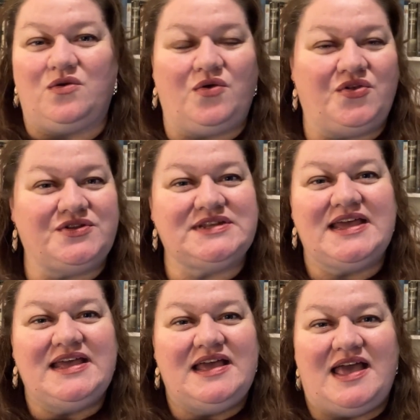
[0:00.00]
gold
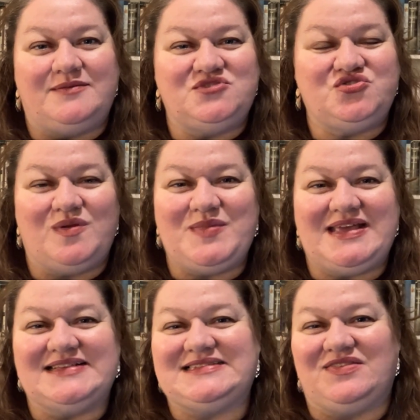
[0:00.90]

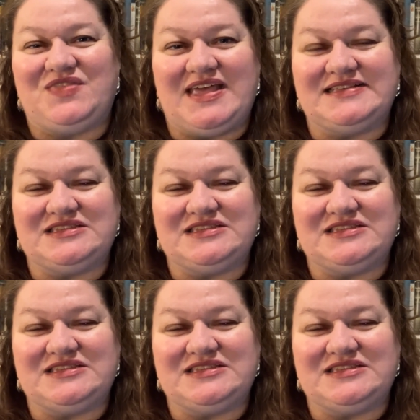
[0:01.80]
trimmings and things.